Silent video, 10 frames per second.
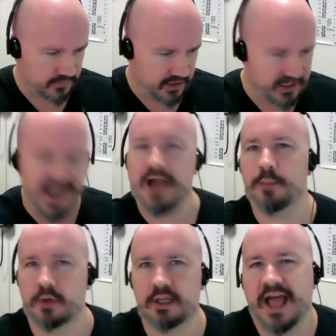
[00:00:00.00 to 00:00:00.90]
an
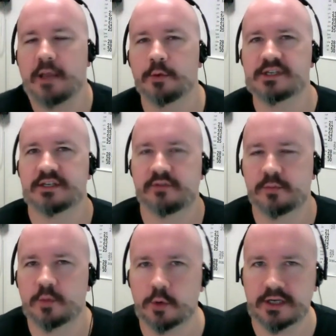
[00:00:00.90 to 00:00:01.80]
Apple language. If you've
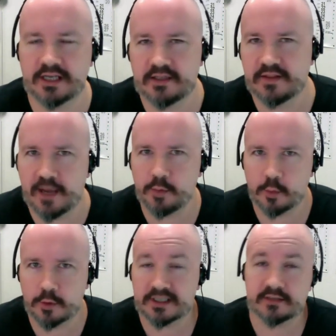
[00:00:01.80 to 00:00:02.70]
been working in the Apple
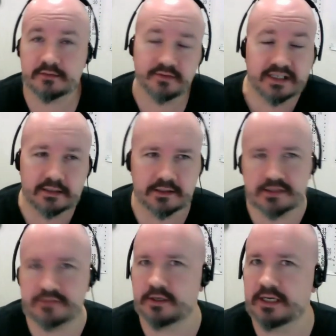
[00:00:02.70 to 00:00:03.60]
world, it
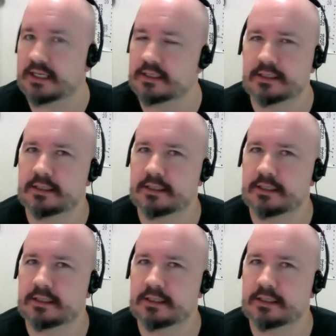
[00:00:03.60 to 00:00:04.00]
feels very